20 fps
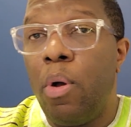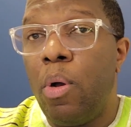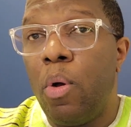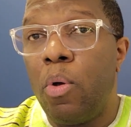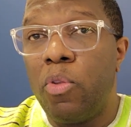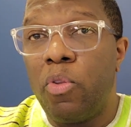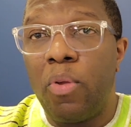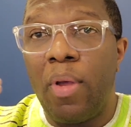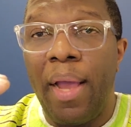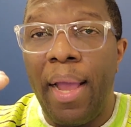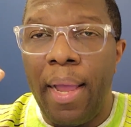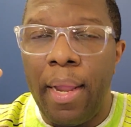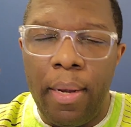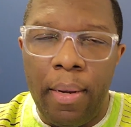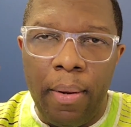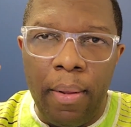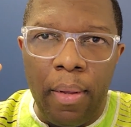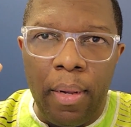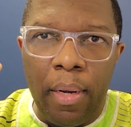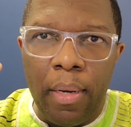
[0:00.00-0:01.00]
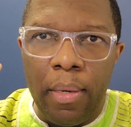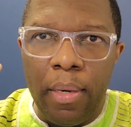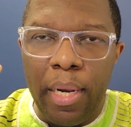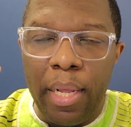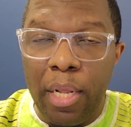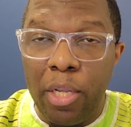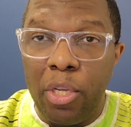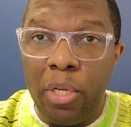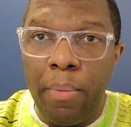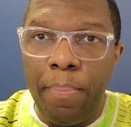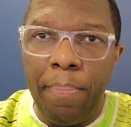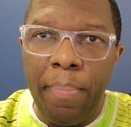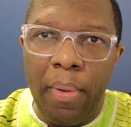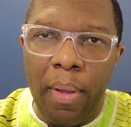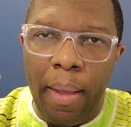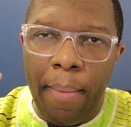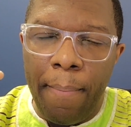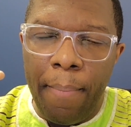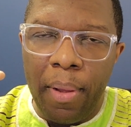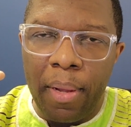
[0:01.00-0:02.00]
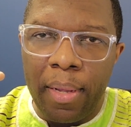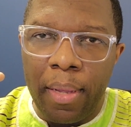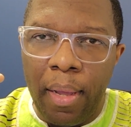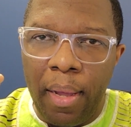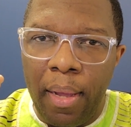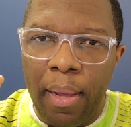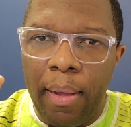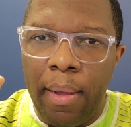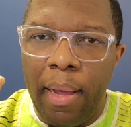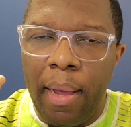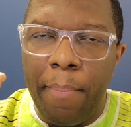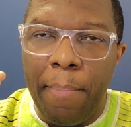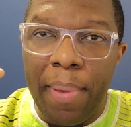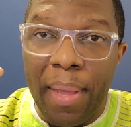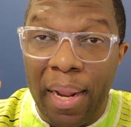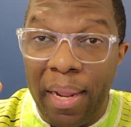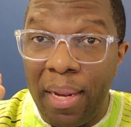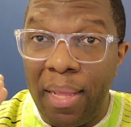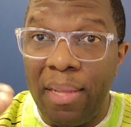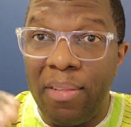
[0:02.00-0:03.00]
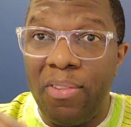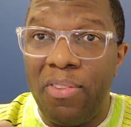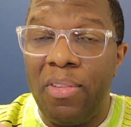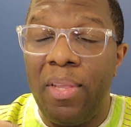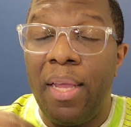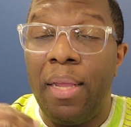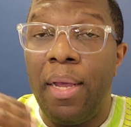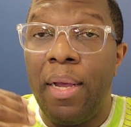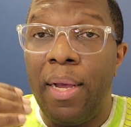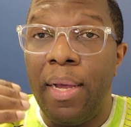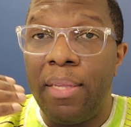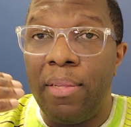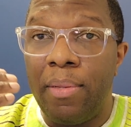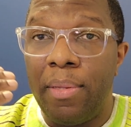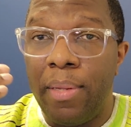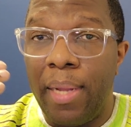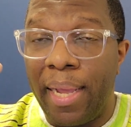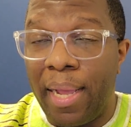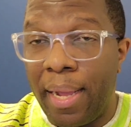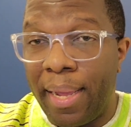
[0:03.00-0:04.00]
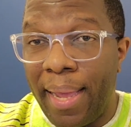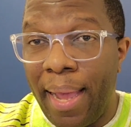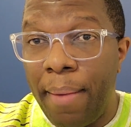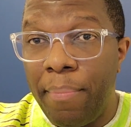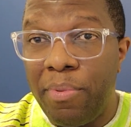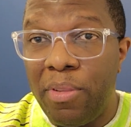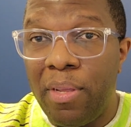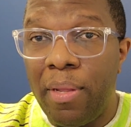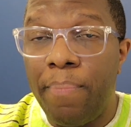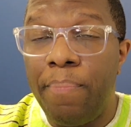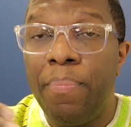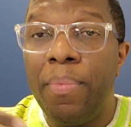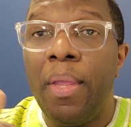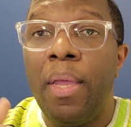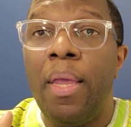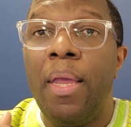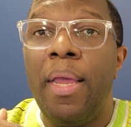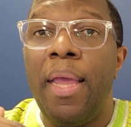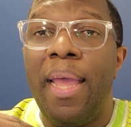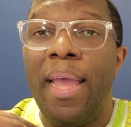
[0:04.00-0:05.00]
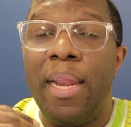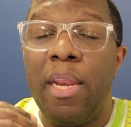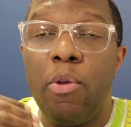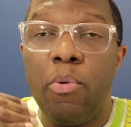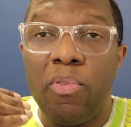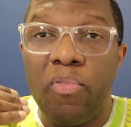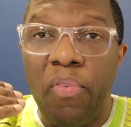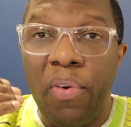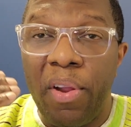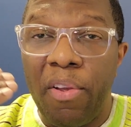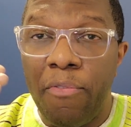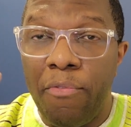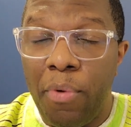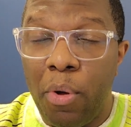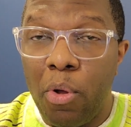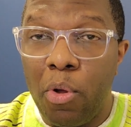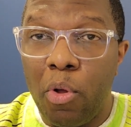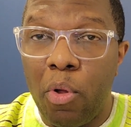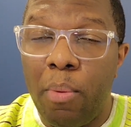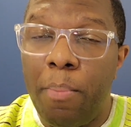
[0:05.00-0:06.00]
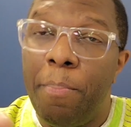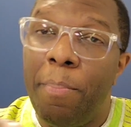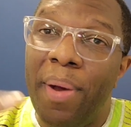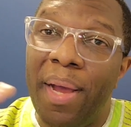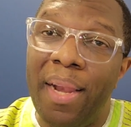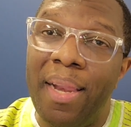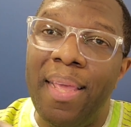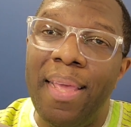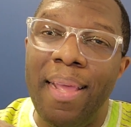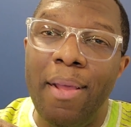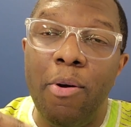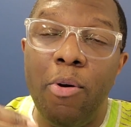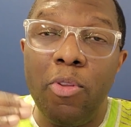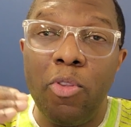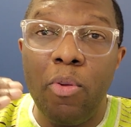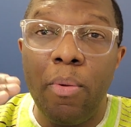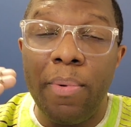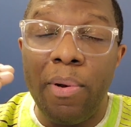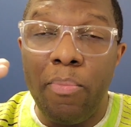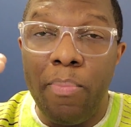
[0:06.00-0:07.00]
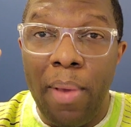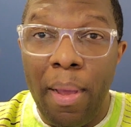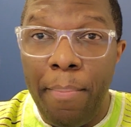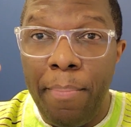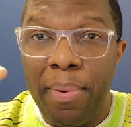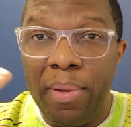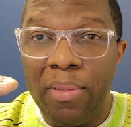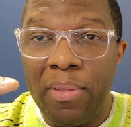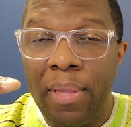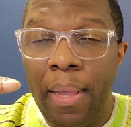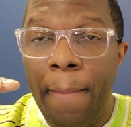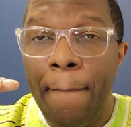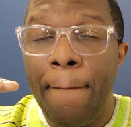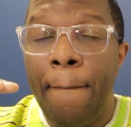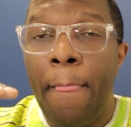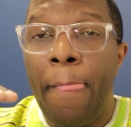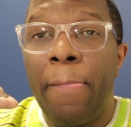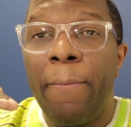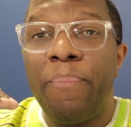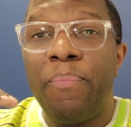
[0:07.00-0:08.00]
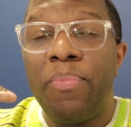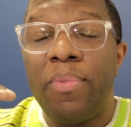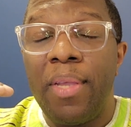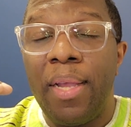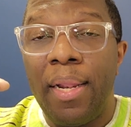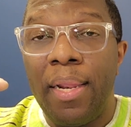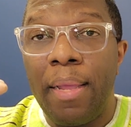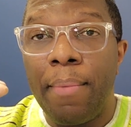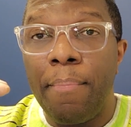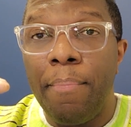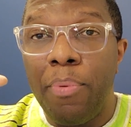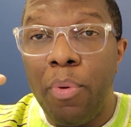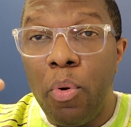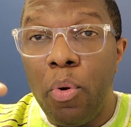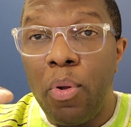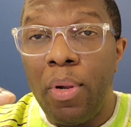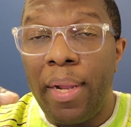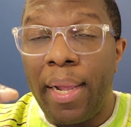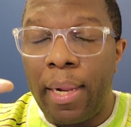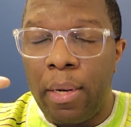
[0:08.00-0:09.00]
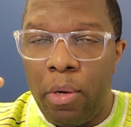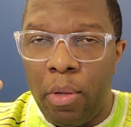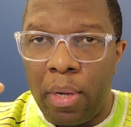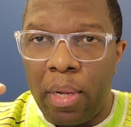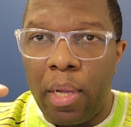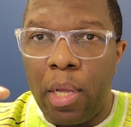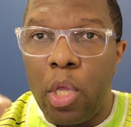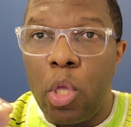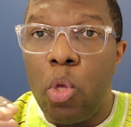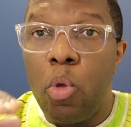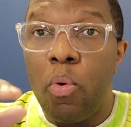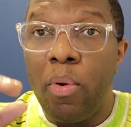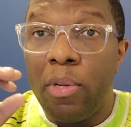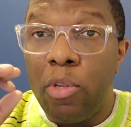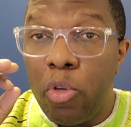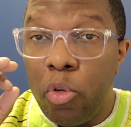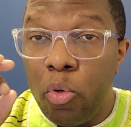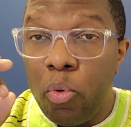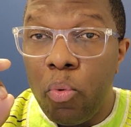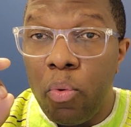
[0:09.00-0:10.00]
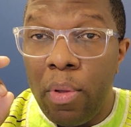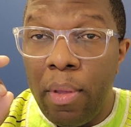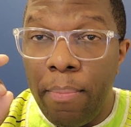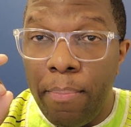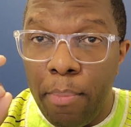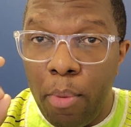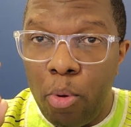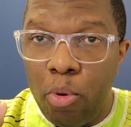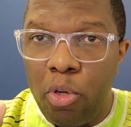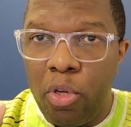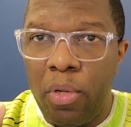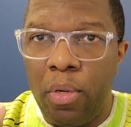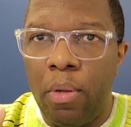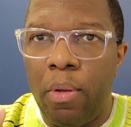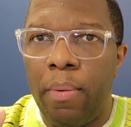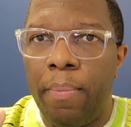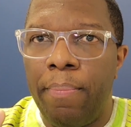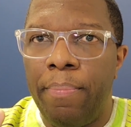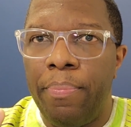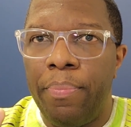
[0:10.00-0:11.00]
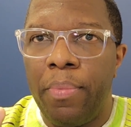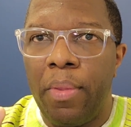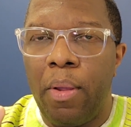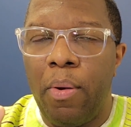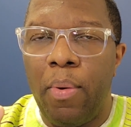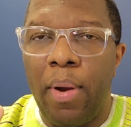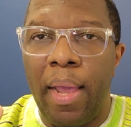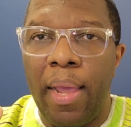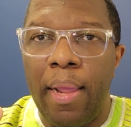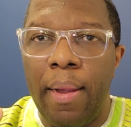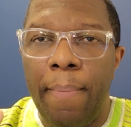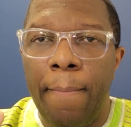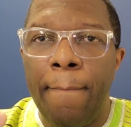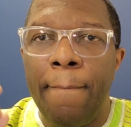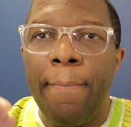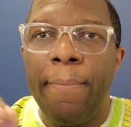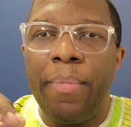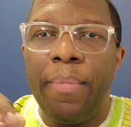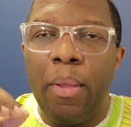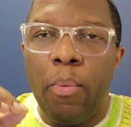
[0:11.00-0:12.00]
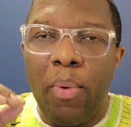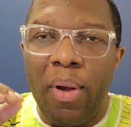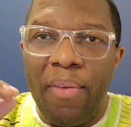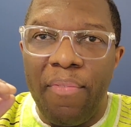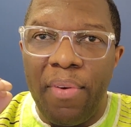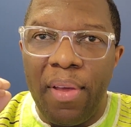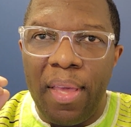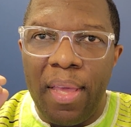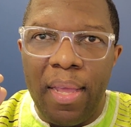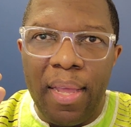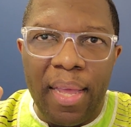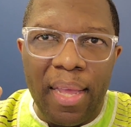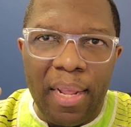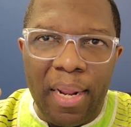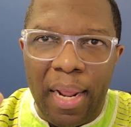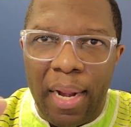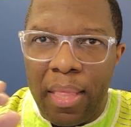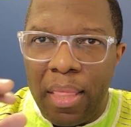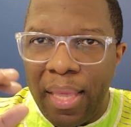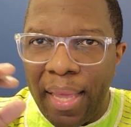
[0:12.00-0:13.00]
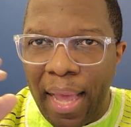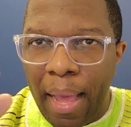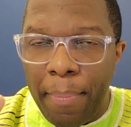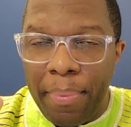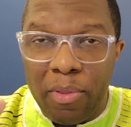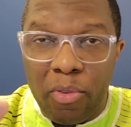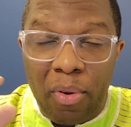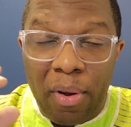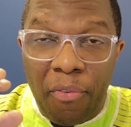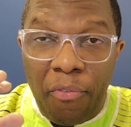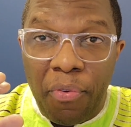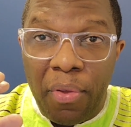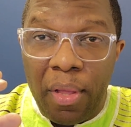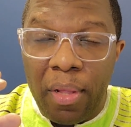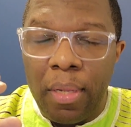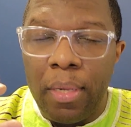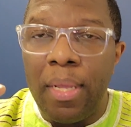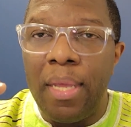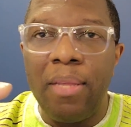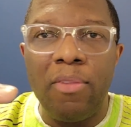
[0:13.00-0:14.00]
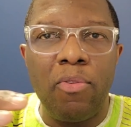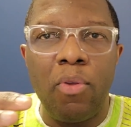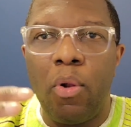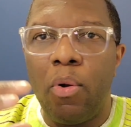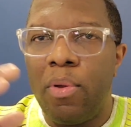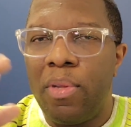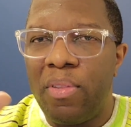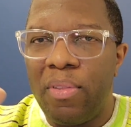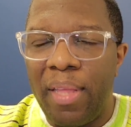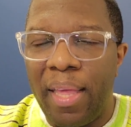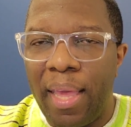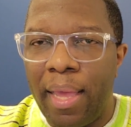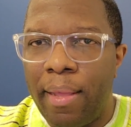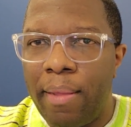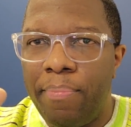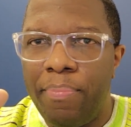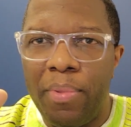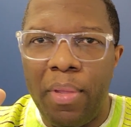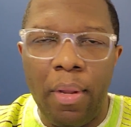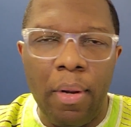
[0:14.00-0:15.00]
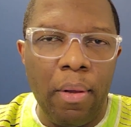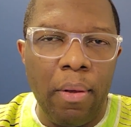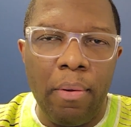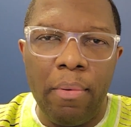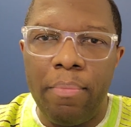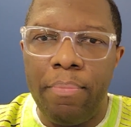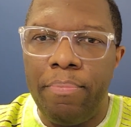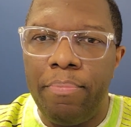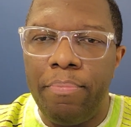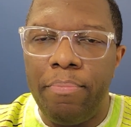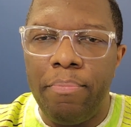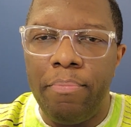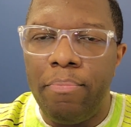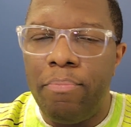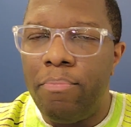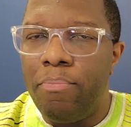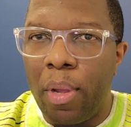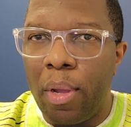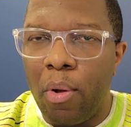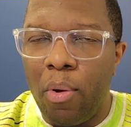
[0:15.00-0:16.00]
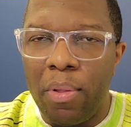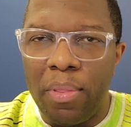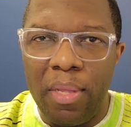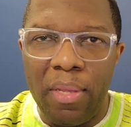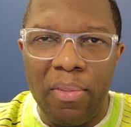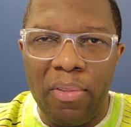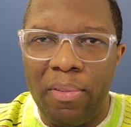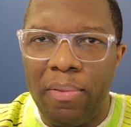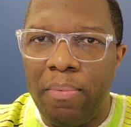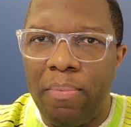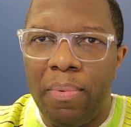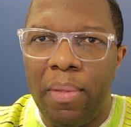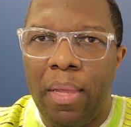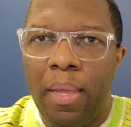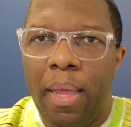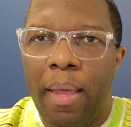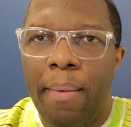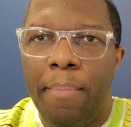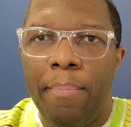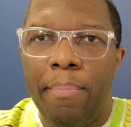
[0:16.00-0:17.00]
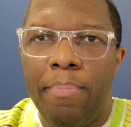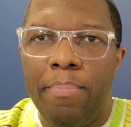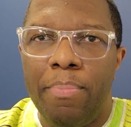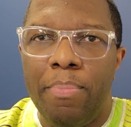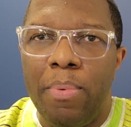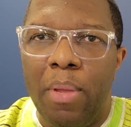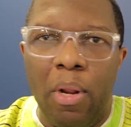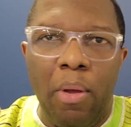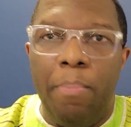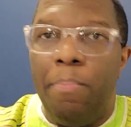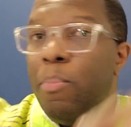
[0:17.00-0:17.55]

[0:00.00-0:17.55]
also had leadership uh, uh, abilities uh, like a captain and he was very vocal but he also remembers telling bruno like look you are too emotional right whenever he anything happens on the field he's always like you know doing all this you know